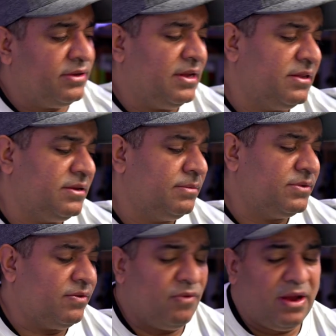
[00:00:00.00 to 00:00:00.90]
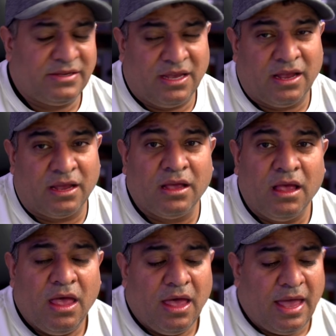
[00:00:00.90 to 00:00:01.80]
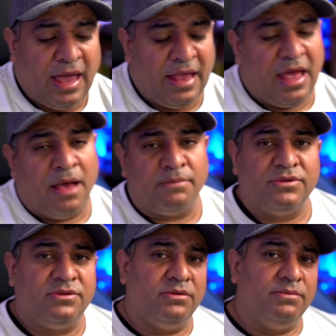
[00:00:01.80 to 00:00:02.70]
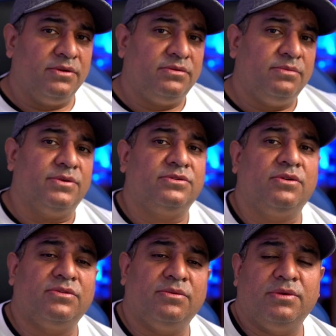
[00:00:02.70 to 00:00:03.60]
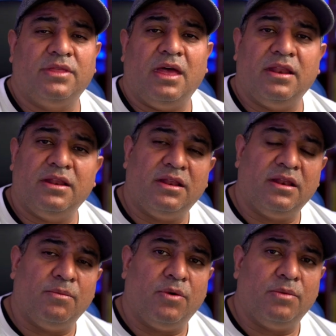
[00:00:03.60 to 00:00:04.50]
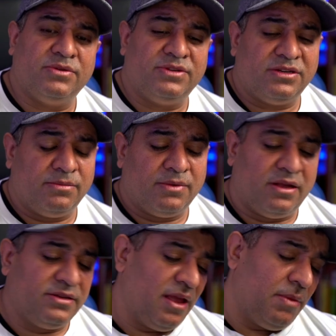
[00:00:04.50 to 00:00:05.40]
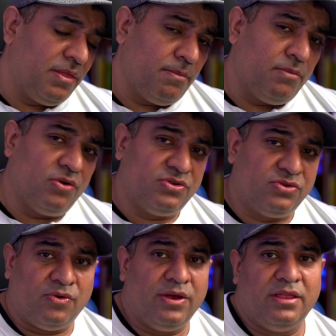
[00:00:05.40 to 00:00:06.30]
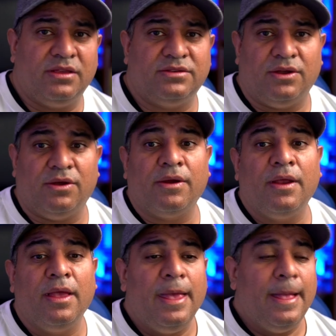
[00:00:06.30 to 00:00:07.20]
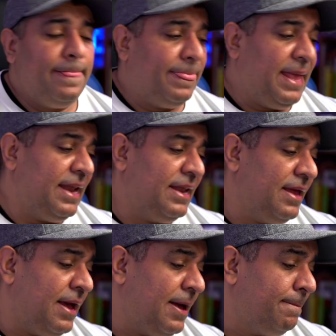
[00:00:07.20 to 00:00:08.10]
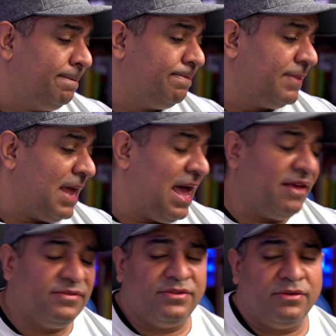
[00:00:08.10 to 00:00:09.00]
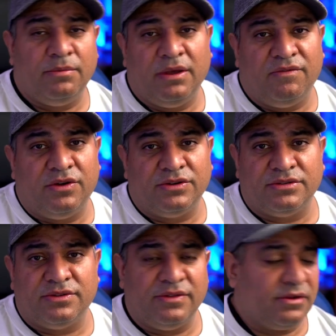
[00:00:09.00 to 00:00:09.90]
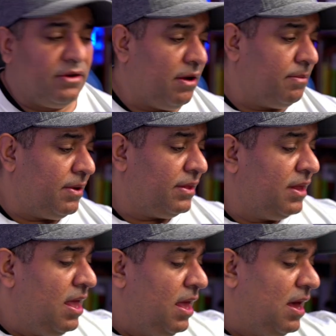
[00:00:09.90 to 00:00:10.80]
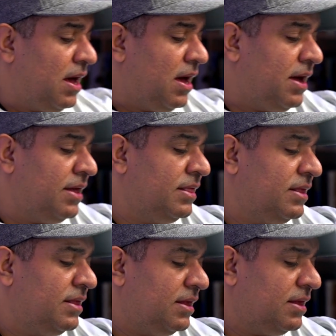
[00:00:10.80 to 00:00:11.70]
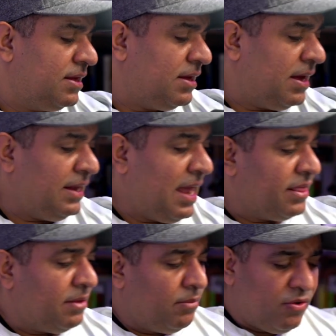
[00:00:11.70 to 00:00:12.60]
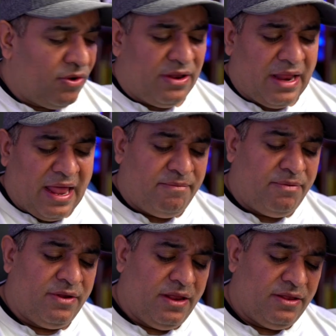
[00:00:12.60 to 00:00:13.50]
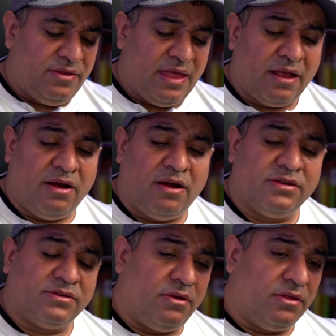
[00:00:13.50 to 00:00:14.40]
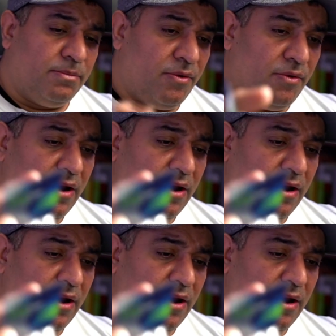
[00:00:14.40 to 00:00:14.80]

in terms of racing. And I'm super, super stoked to put that in the number one position because it gave me the most joy this year. And um, I have so many versions of this car, but uh, uh, yeah, the motor that I've put into that car is called a Piranha